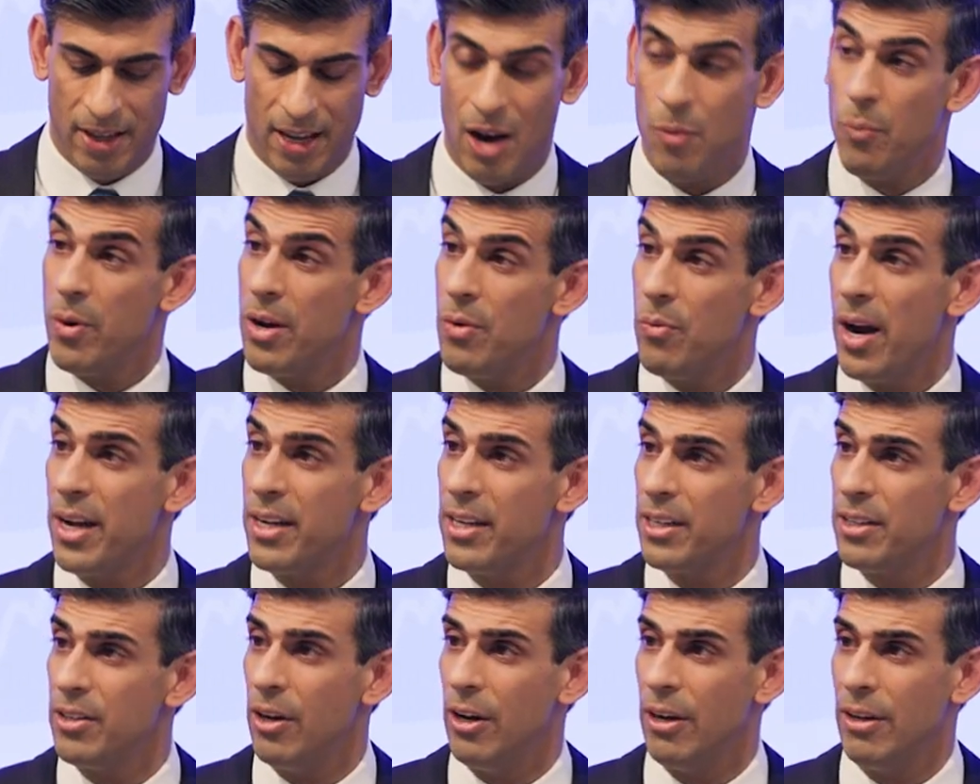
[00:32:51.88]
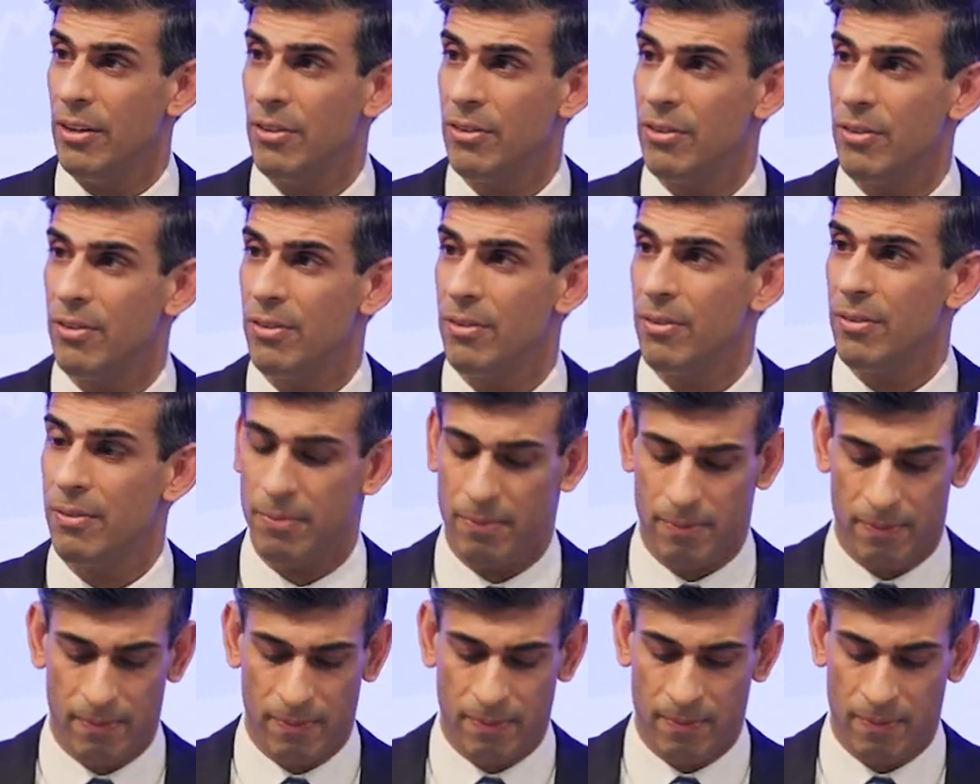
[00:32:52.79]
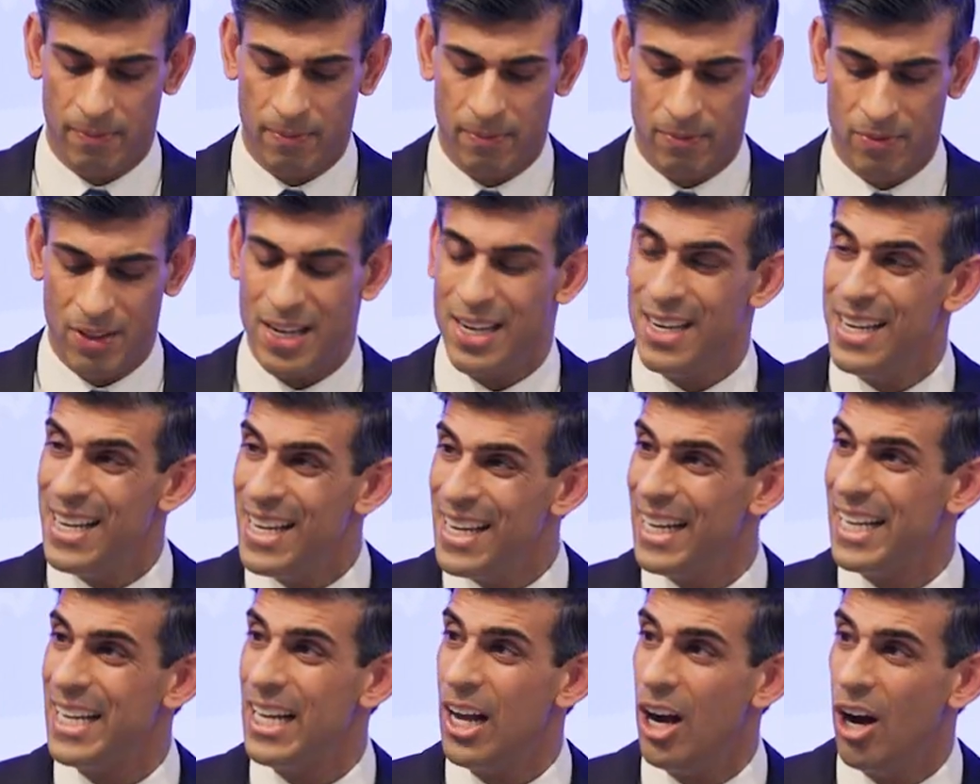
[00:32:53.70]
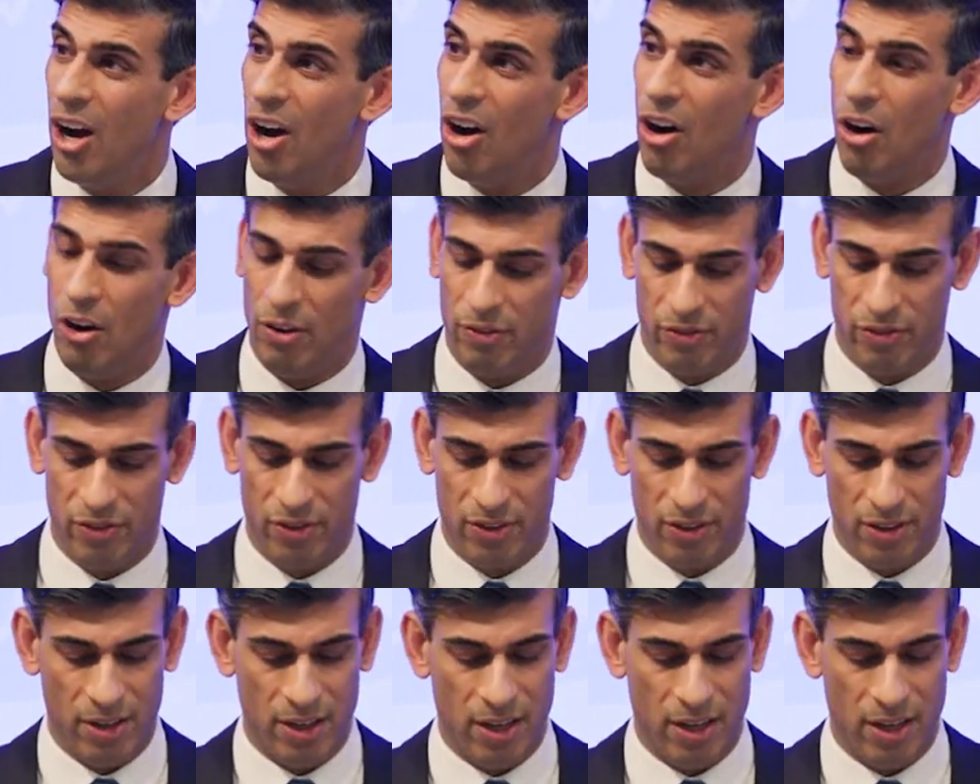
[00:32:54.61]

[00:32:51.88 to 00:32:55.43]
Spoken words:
And we recognise that nearly half